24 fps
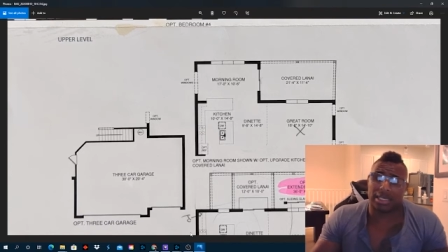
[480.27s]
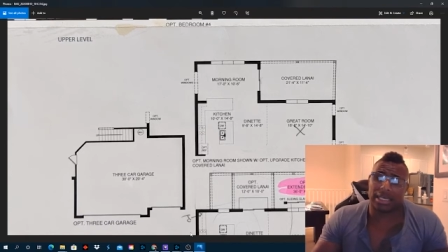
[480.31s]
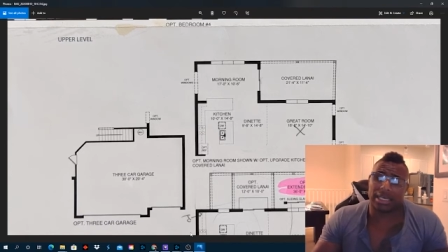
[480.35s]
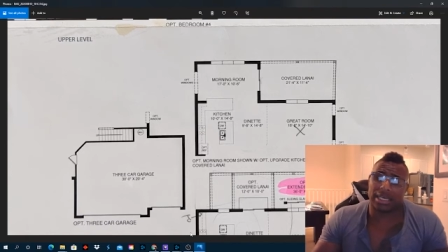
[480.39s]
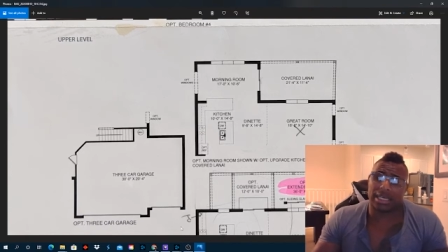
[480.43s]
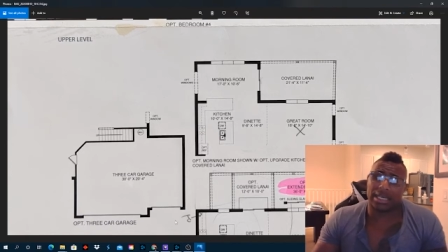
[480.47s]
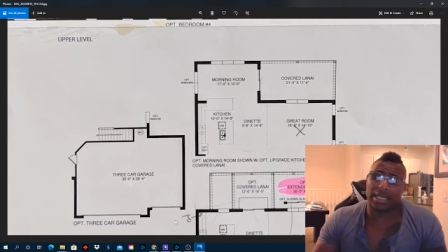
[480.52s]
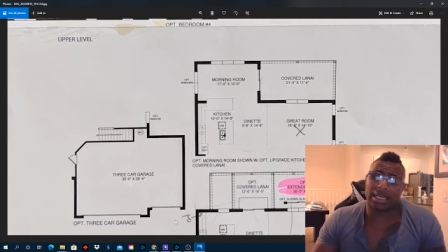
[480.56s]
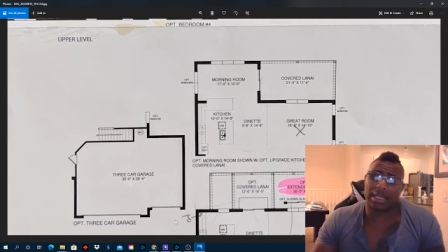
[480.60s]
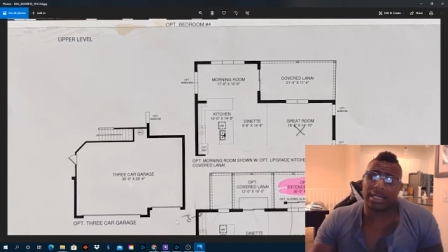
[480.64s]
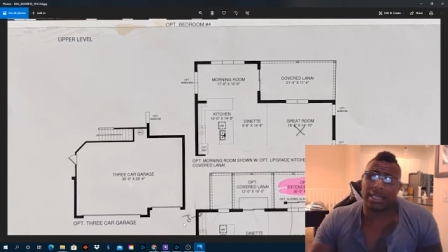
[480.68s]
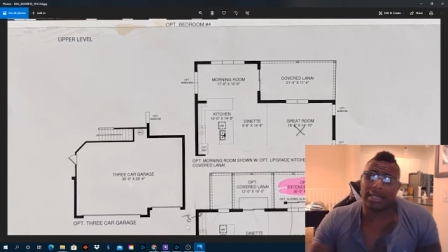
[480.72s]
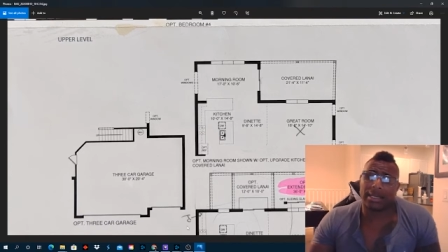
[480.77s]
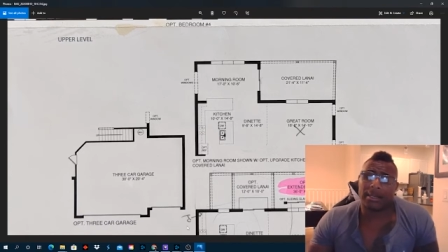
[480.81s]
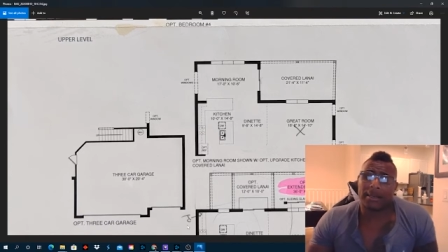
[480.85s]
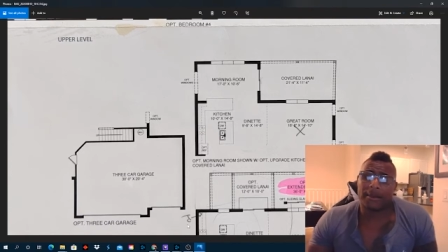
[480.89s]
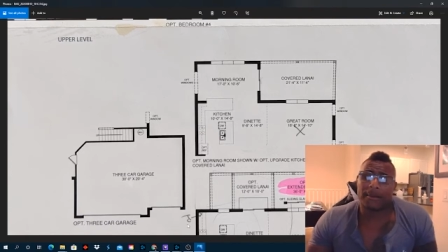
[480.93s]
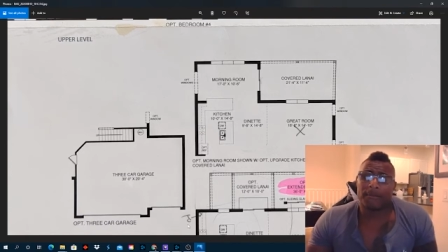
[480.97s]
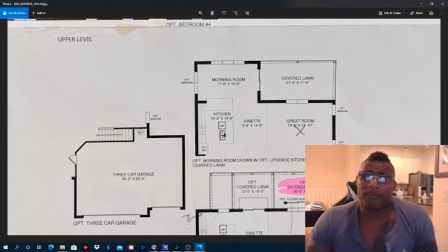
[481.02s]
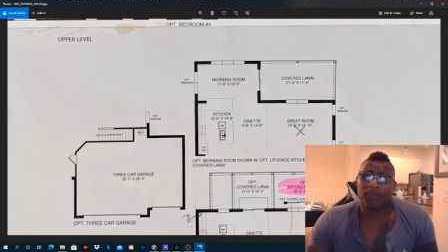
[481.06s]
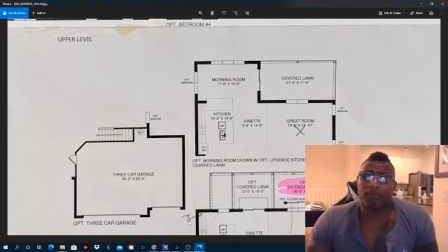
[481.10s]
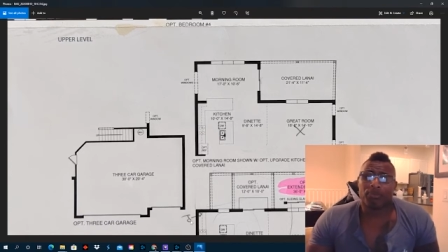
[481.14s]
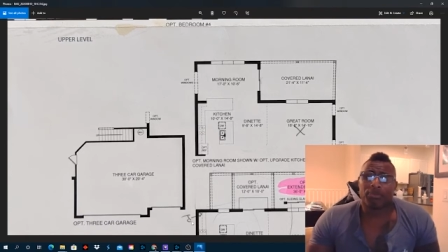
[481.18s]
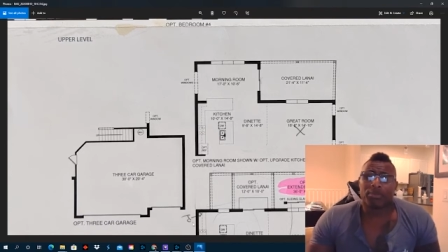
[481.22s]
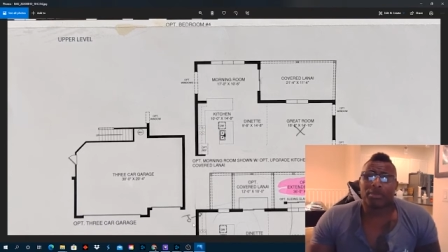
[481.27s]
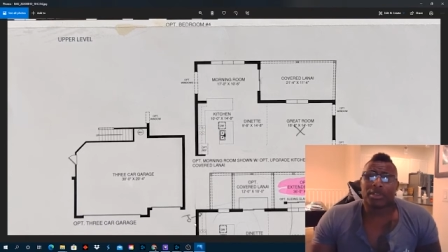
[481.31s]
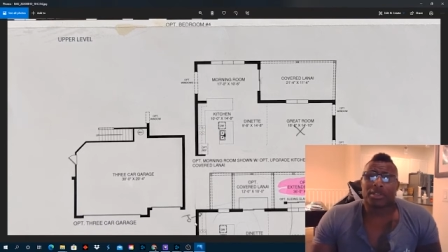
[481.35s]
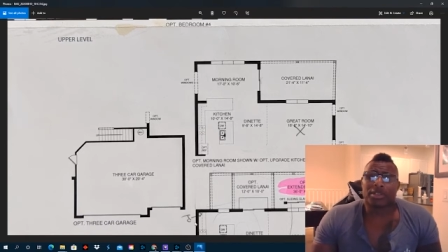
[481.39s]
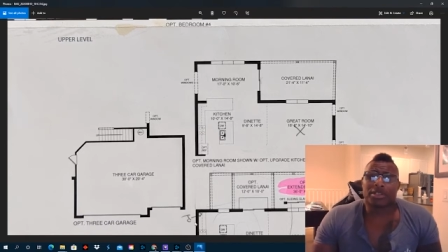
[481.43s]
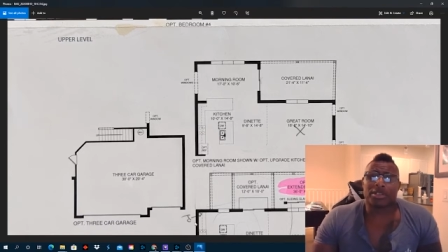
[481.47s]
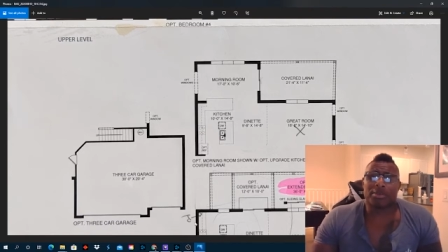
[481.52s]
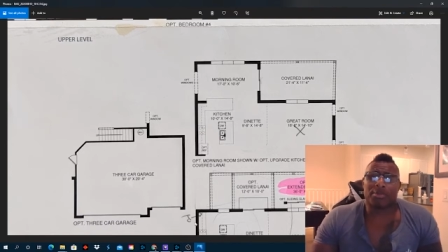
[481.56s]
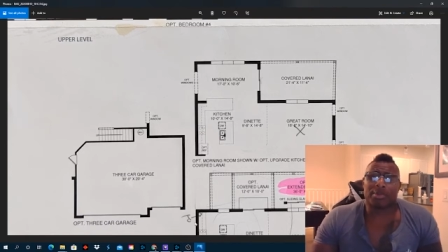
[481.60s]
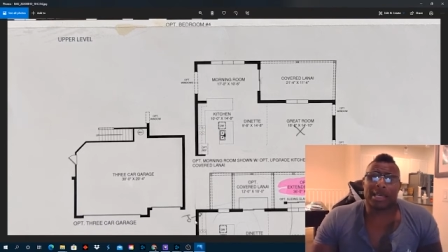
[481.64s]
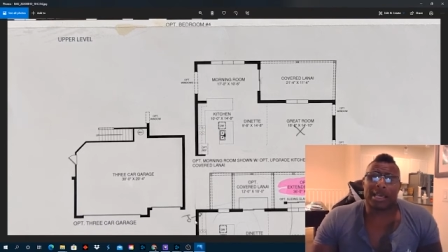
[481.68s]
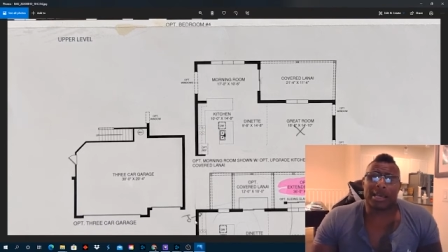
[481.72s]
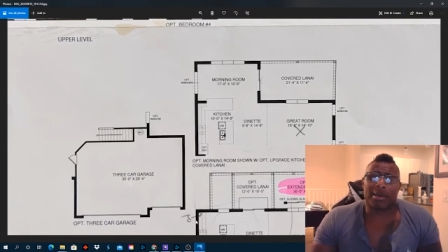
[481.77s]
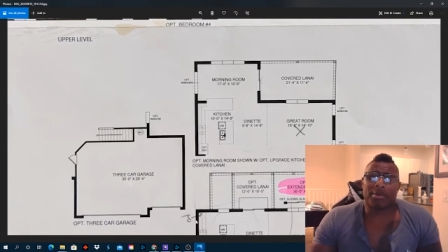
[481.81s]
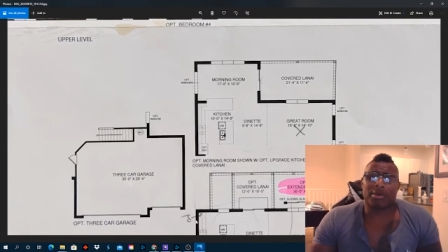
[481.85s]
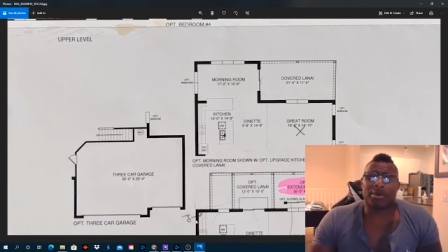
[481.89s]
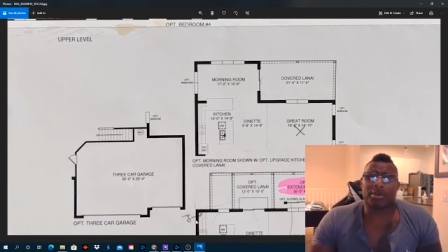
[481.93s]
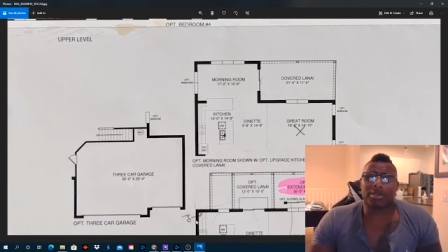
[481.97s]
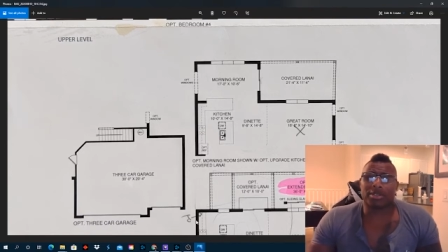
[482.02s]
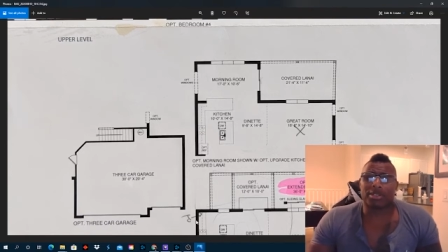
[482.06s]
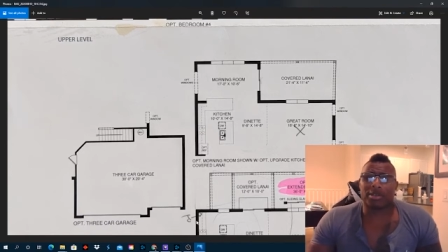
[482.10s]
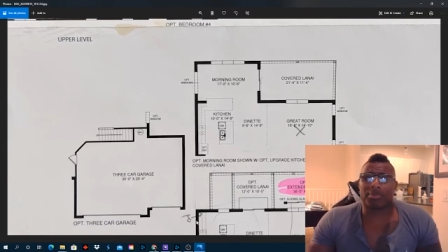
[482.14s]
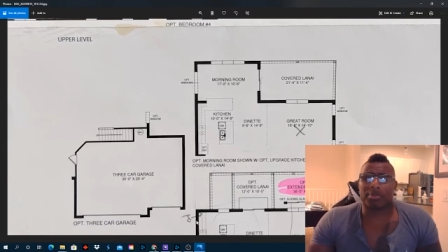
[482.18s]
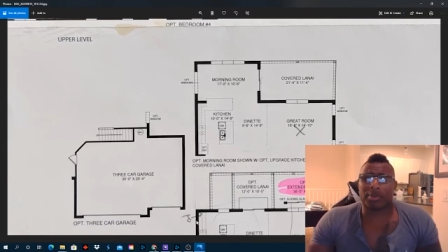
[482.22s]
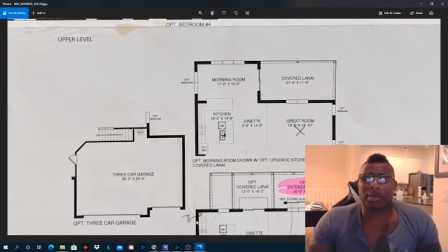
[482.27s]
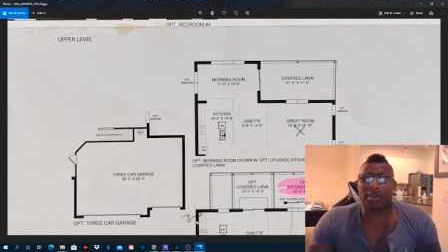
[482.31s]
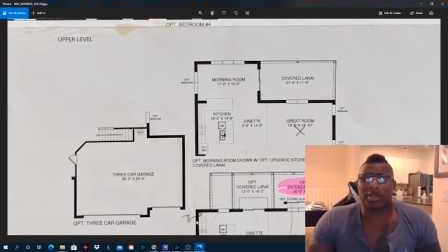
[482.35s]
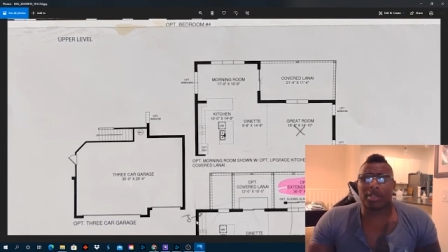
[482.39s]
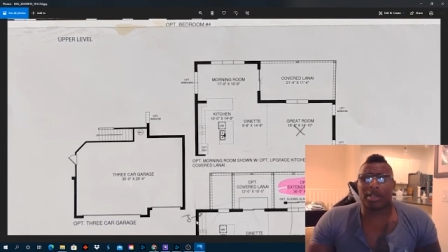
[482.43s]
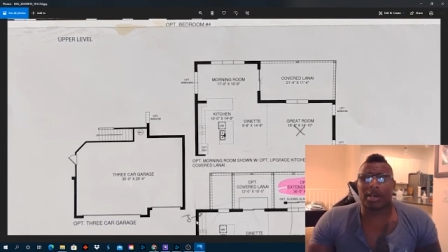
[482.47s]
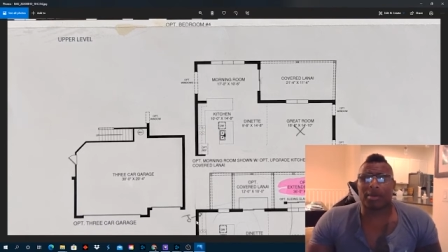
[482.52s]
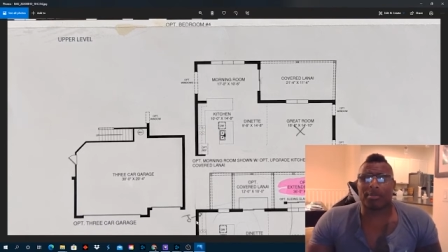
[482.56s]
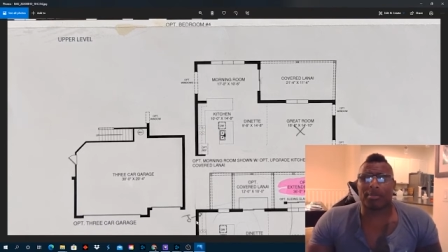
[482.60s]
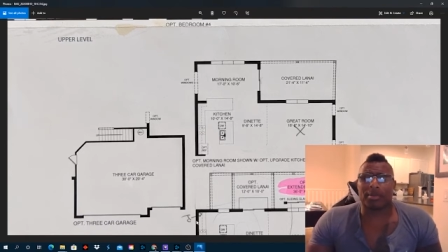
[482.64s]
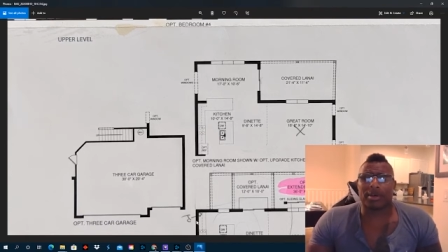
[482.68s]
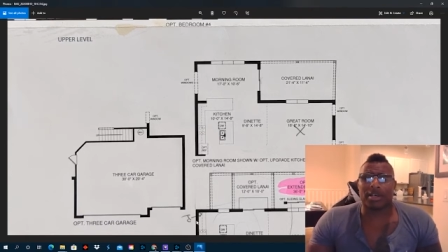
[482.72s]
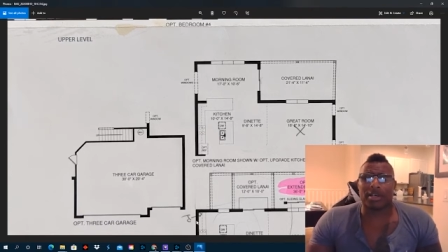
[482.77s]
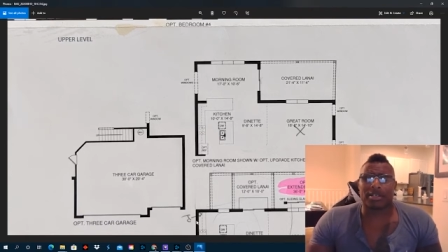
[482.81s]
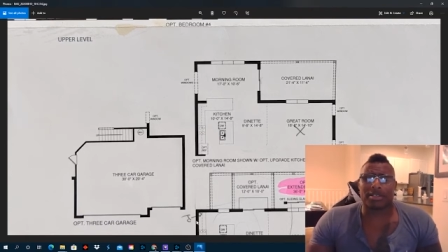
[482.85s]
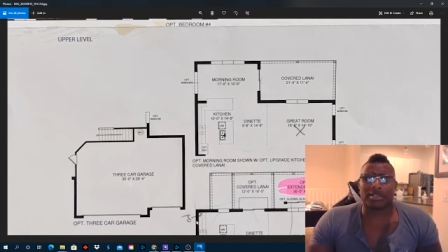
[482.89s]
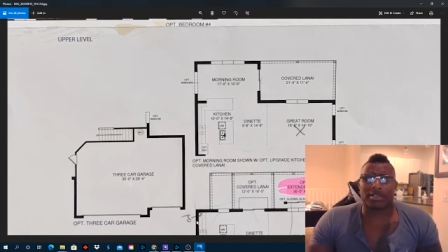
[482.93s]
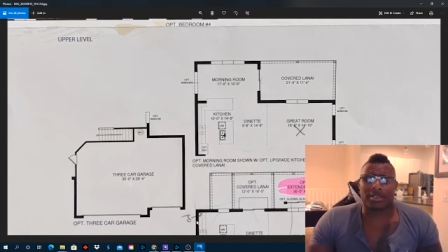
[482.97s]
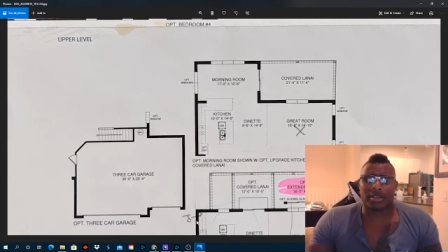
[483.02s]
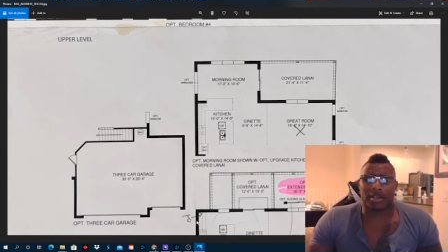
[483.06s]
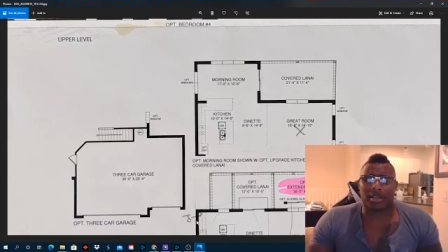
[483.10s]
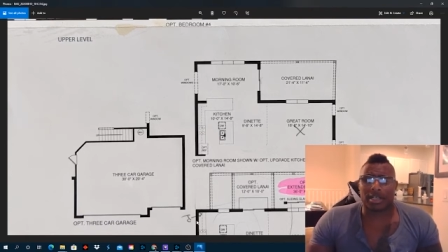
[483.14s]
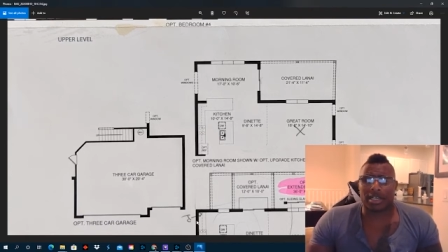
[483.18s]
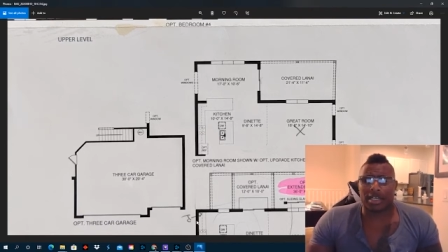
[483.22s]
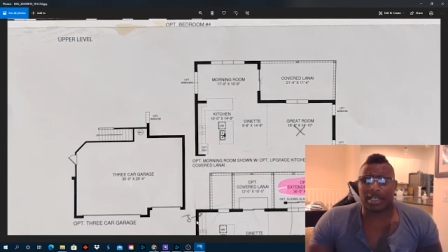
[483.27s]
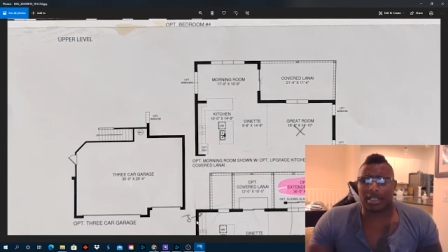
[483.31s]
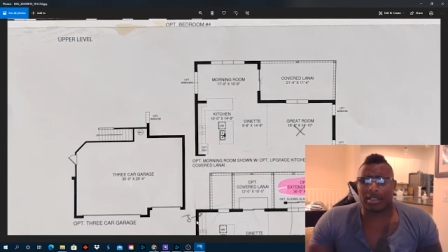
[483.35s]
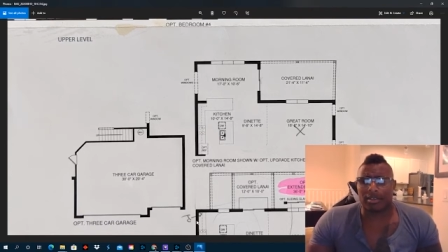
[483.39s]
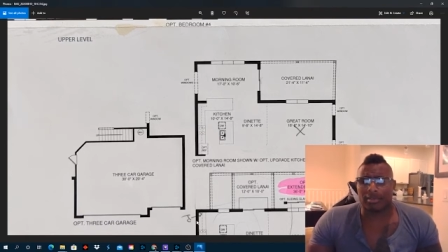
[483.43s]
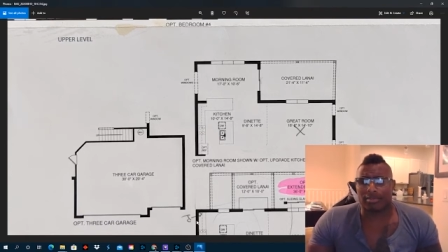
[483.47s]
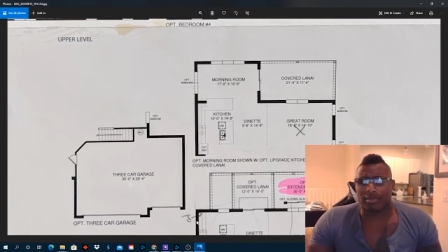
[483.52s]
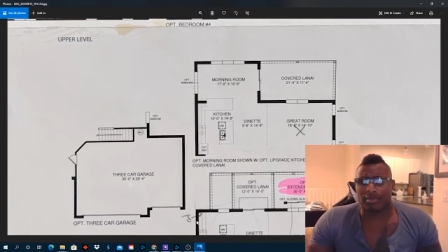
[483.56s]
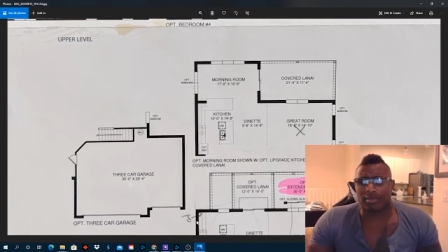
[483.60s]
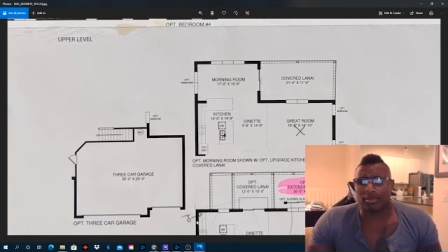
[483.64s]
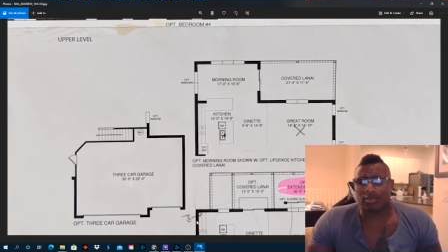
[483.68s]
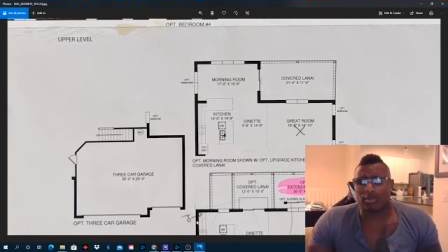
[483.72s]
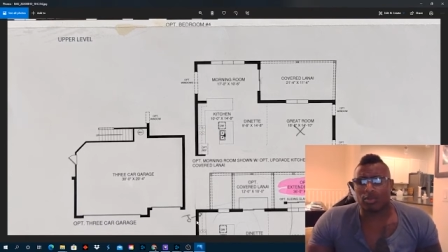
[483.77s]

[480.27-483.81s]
And to be able to build up a certain